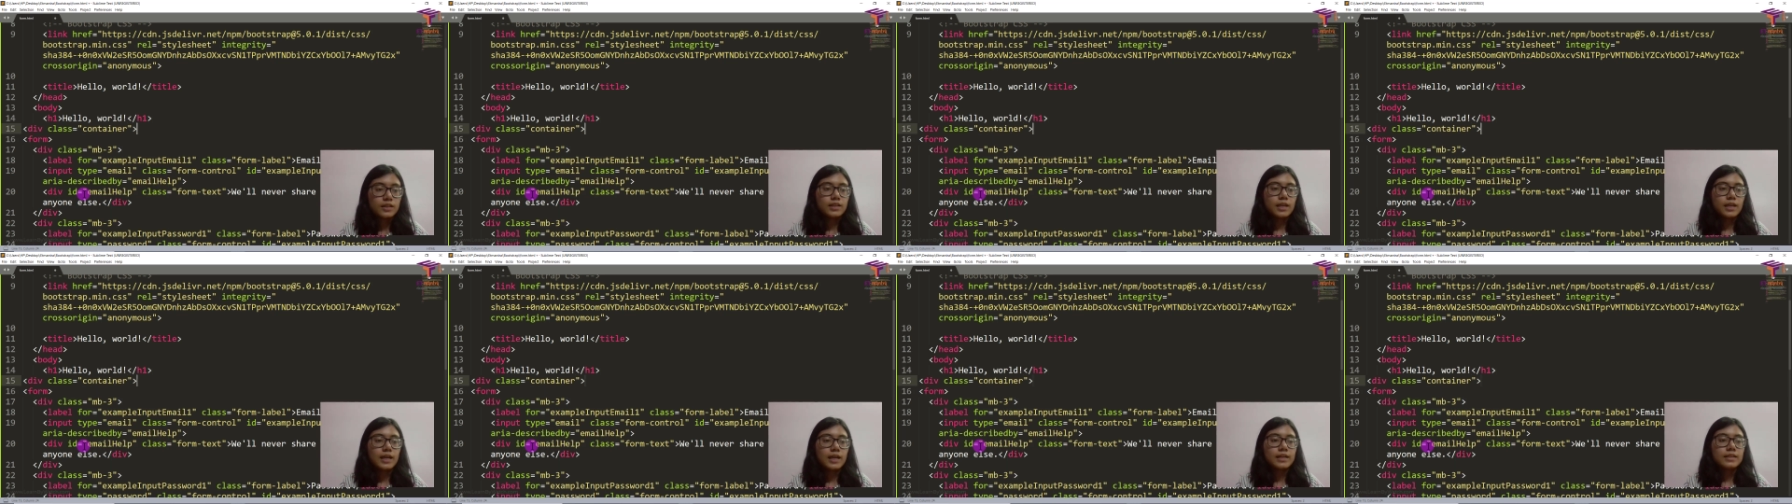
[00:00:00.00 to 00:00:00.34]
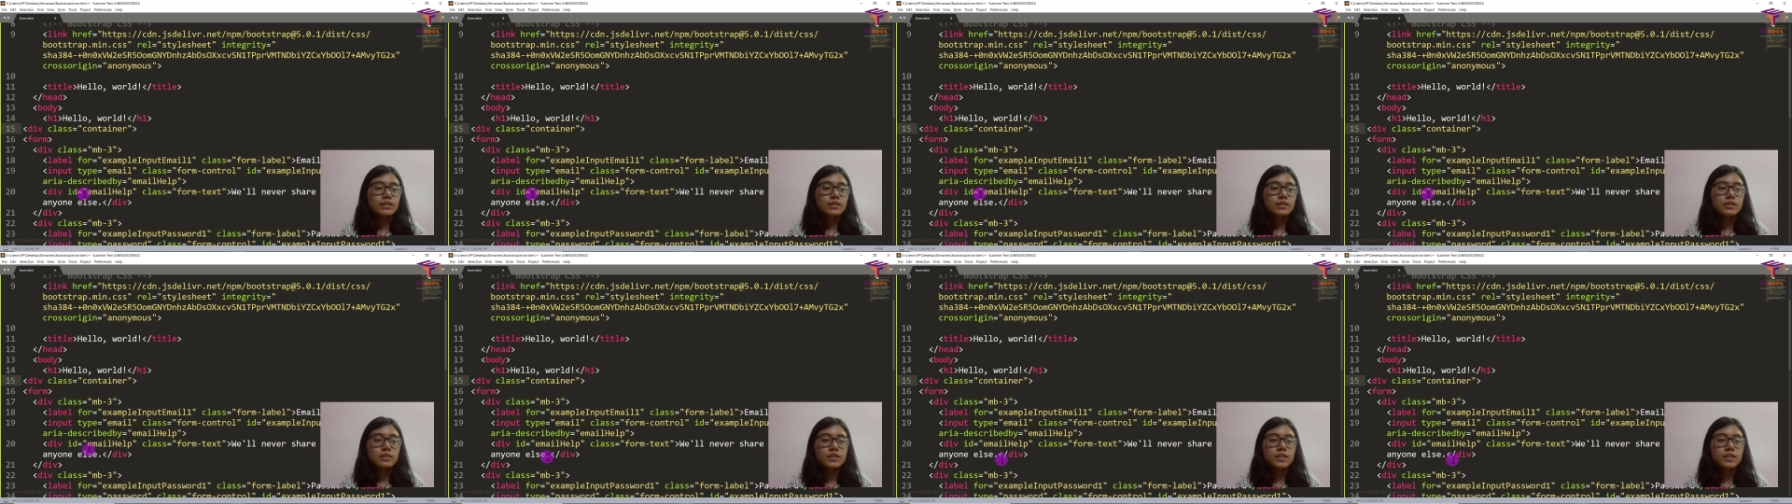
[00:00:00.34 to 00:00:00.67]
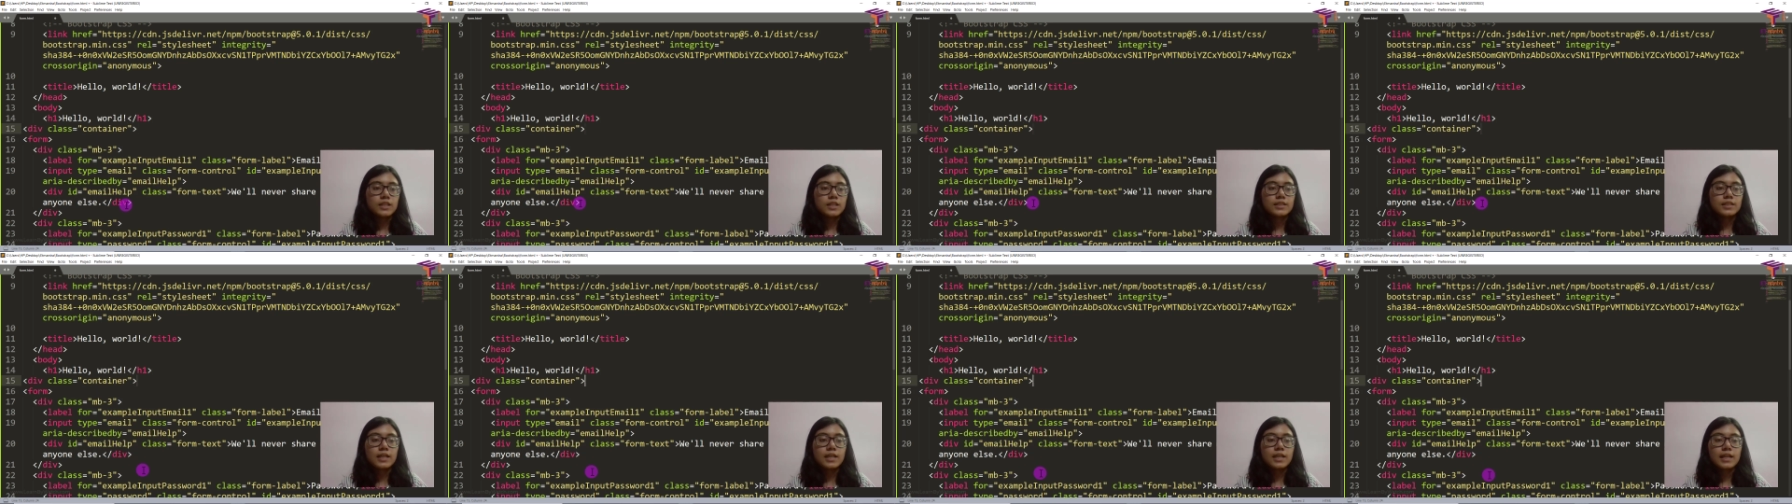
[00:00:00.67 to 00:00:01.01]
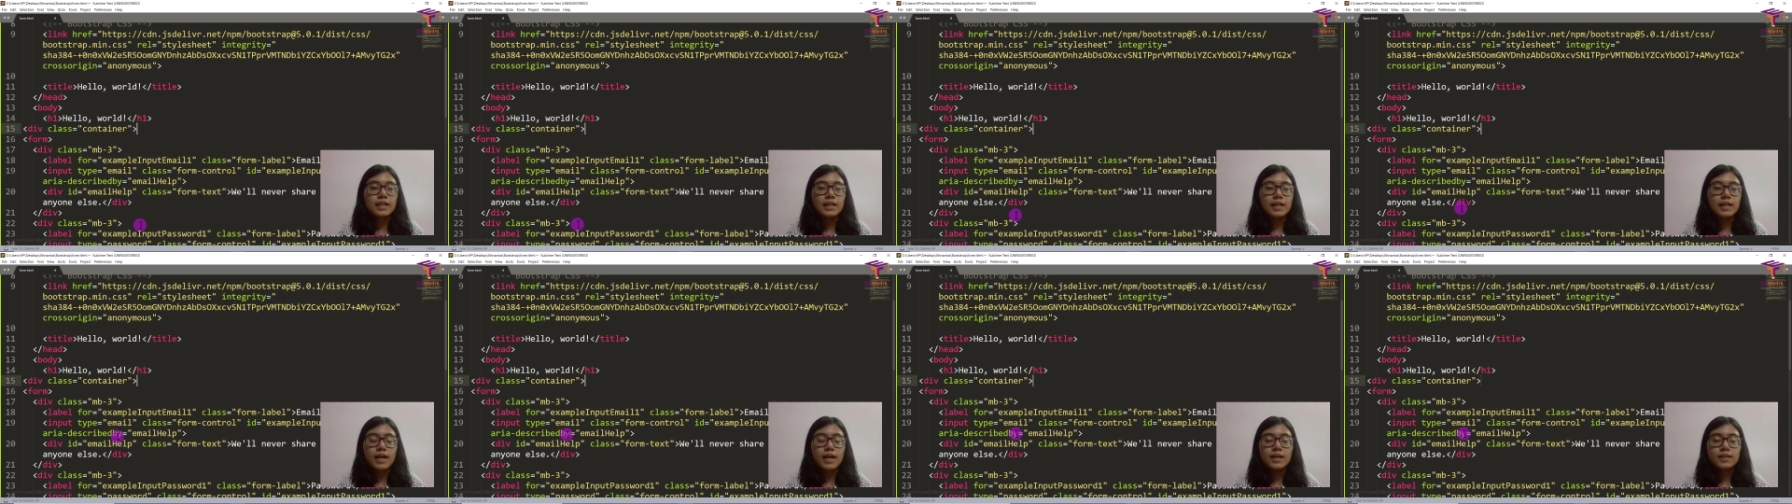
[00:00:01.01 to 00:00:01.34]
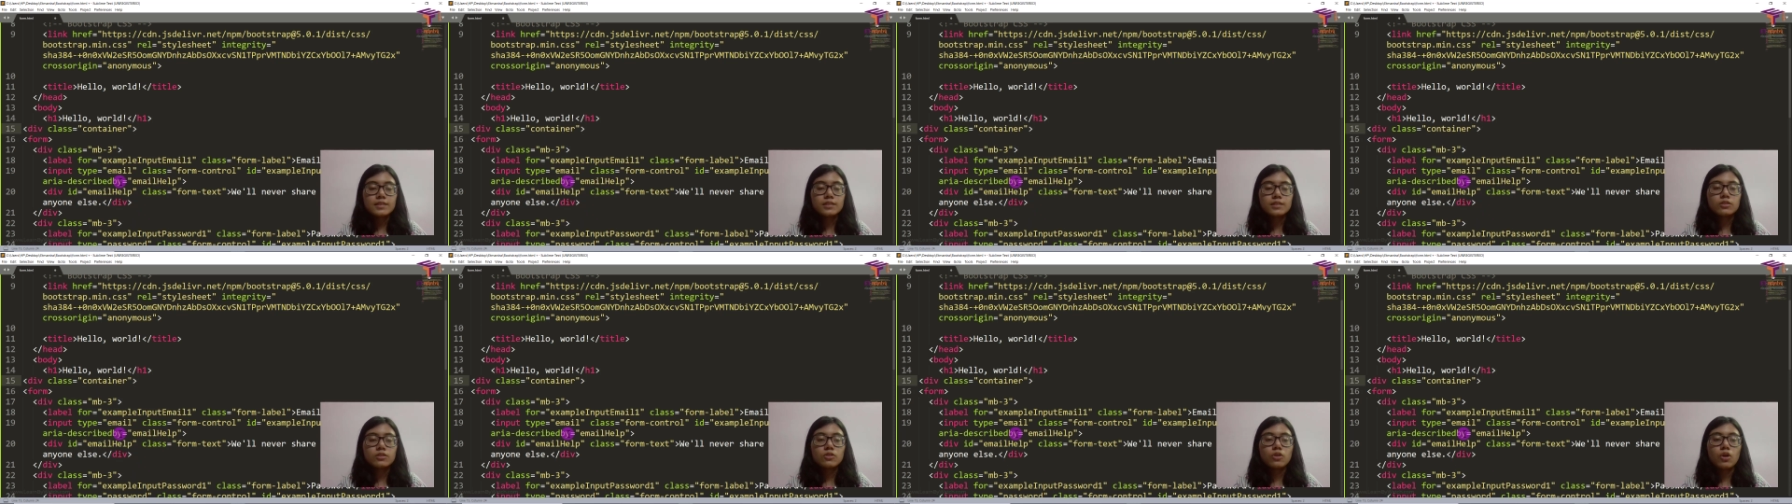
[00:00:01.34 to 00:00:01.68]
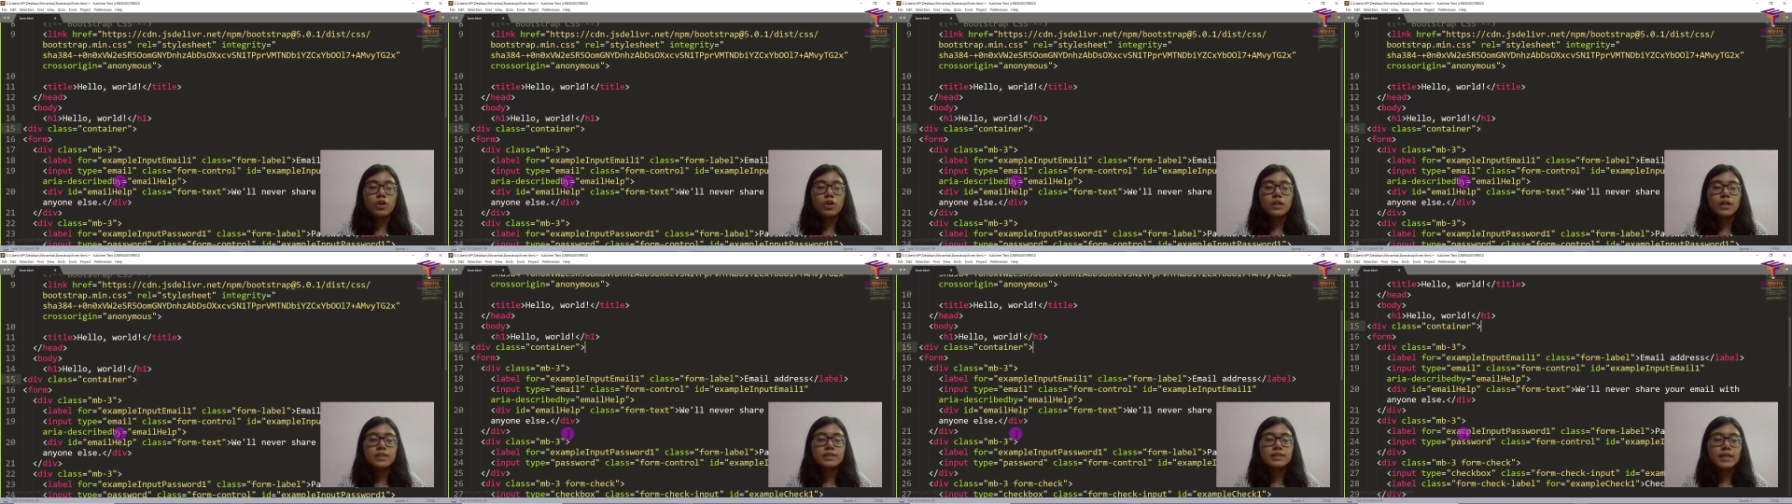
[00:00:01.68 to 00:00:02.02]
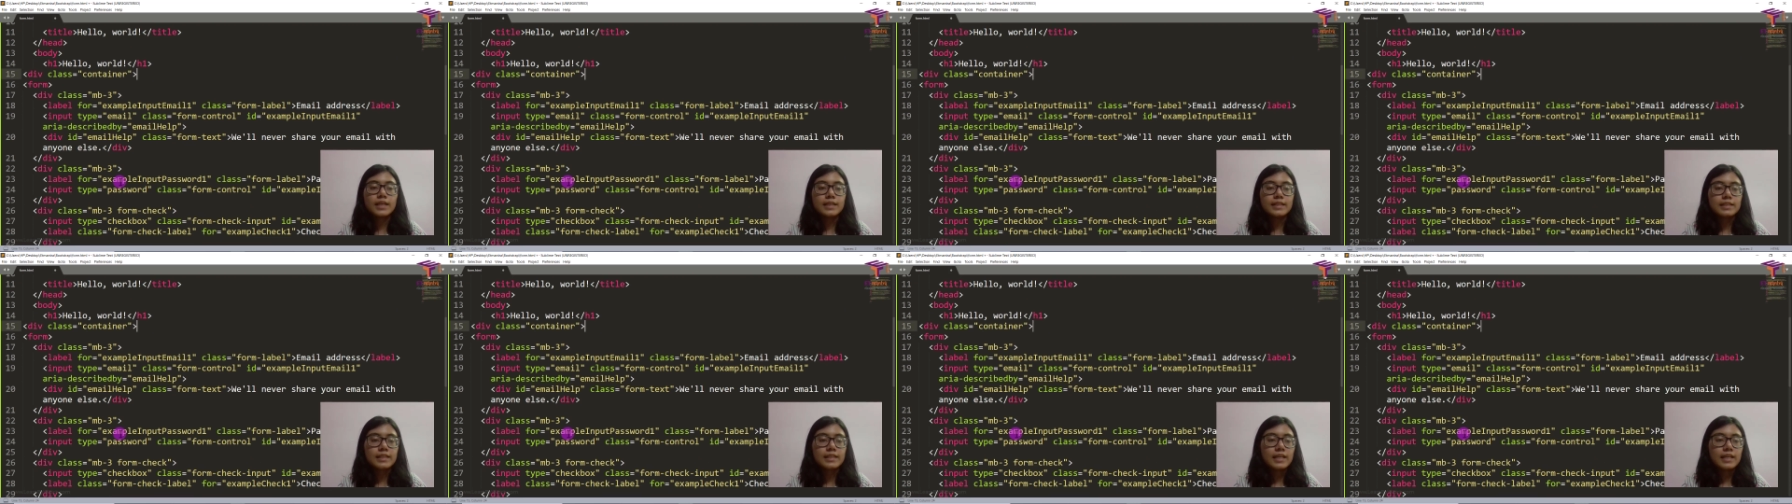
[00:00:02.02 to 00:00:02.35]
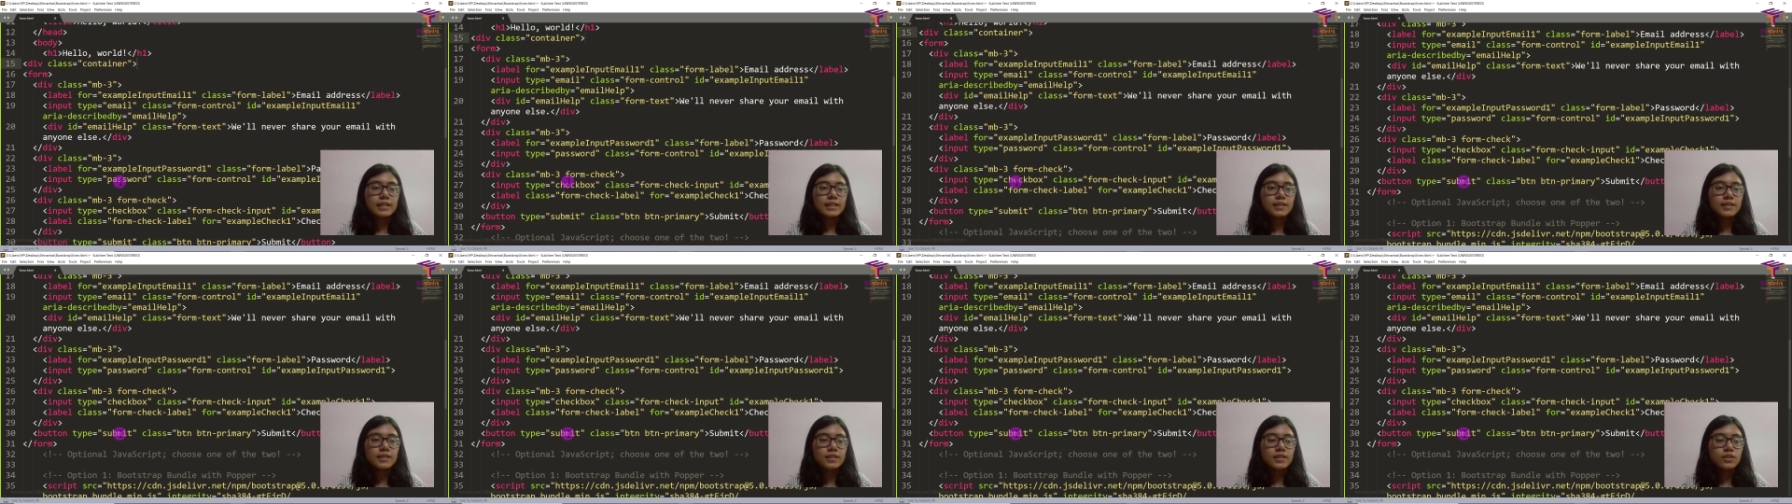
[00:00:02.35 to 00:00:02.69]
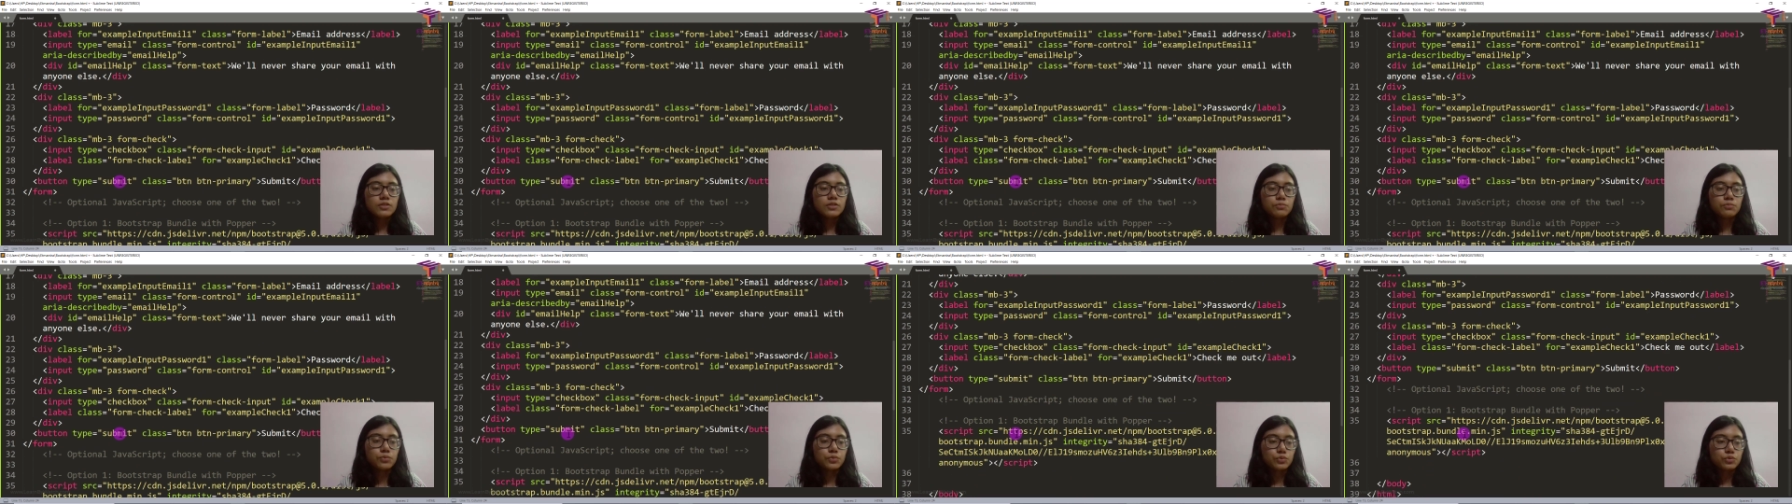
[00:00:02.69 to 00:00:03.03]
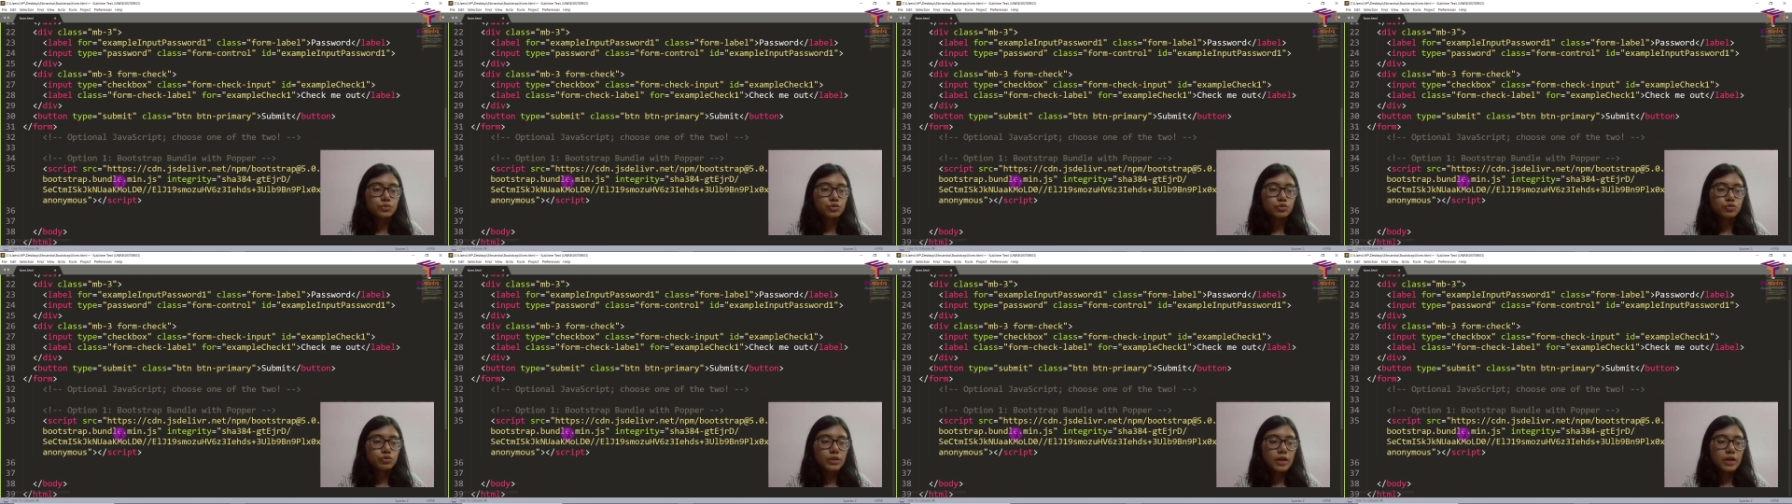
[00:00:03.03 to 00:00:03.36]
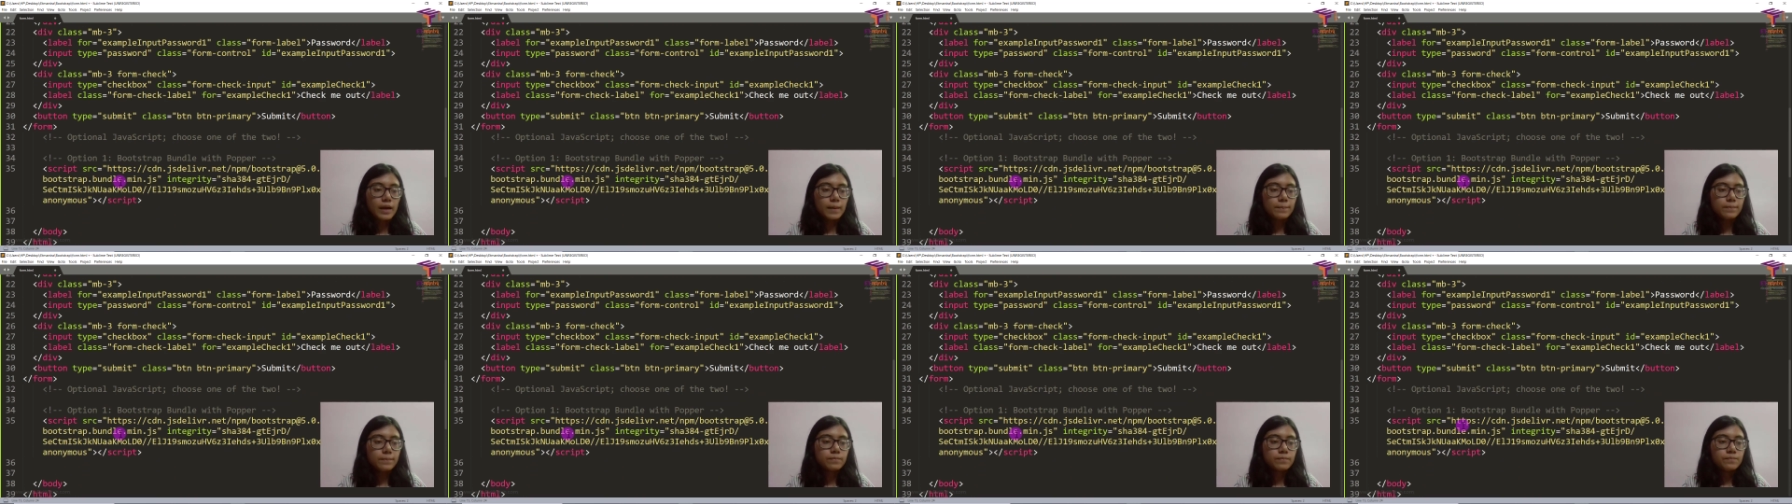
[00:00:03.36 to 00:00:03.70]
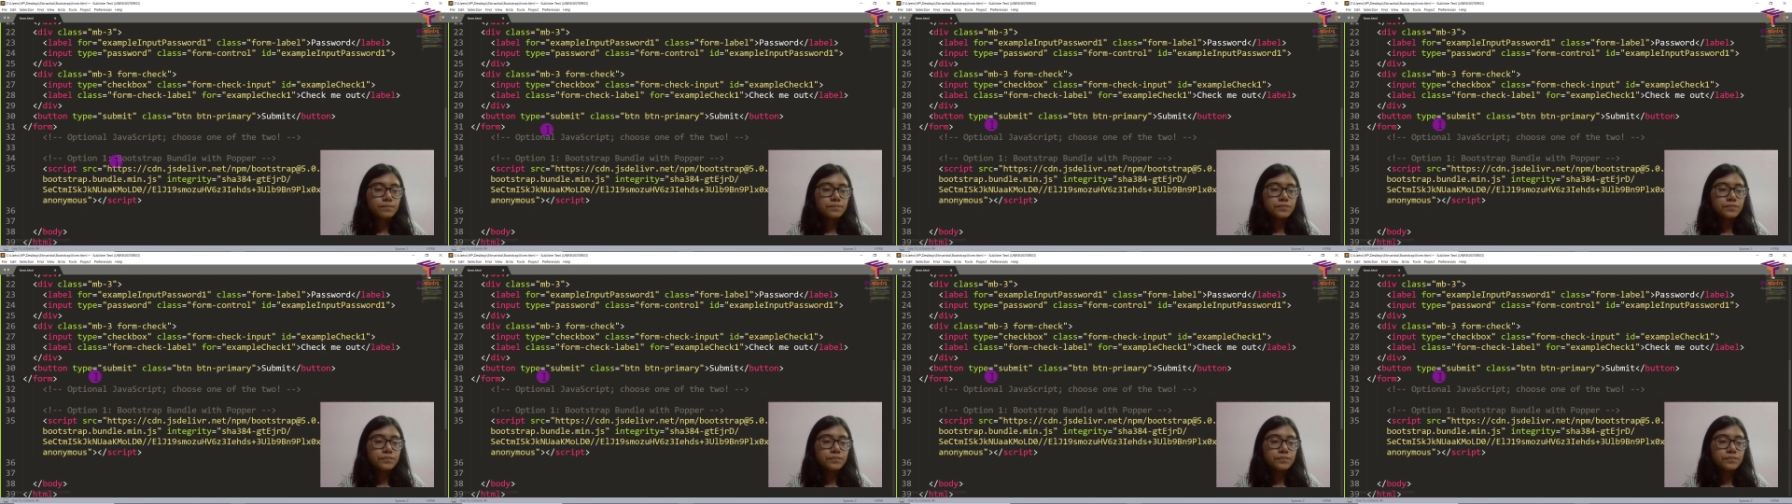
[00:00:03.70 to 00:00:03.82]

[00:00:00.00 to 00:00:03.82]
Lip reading: that there is a class called as container in Bootstrap.